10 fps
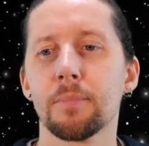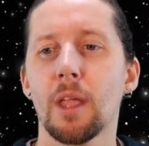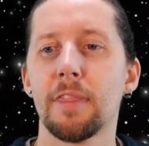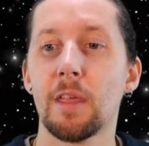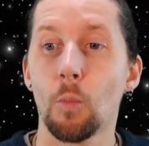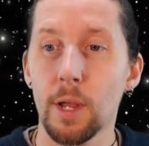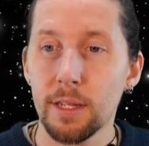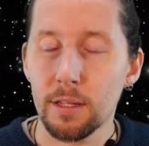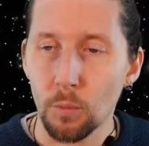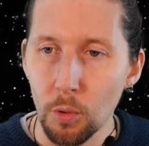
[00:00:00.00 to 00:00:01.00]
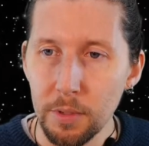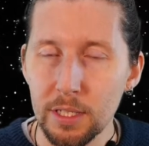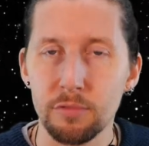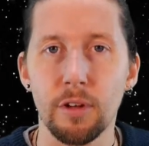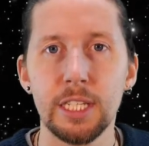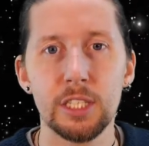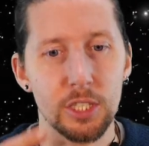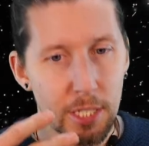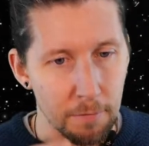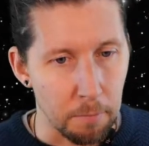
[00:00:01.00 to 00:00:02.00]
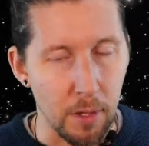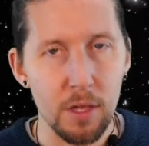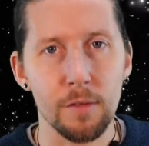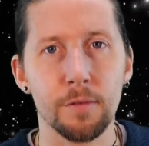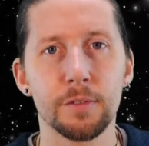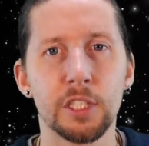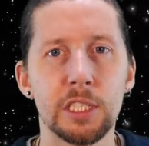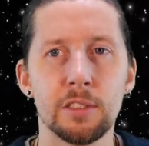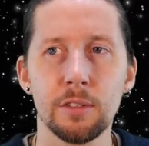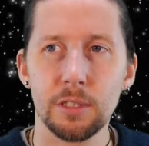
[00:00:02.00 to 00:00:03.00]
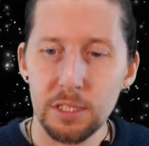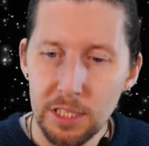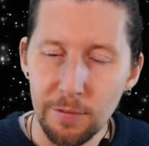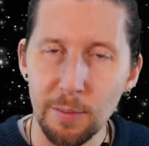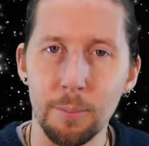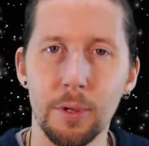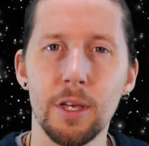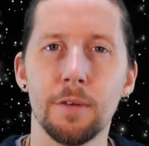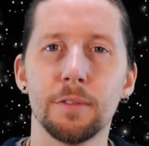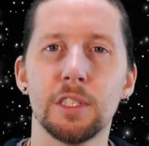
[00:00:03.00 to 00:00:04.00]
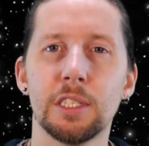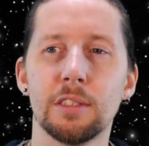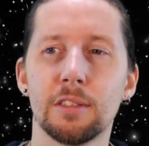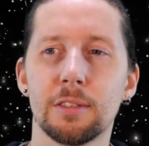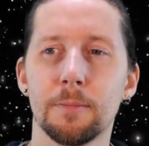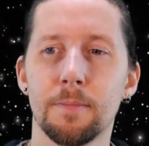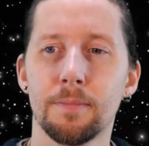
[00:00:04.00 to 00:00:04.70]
And then when the woman is ready to give birth, she's not just giving birth, she's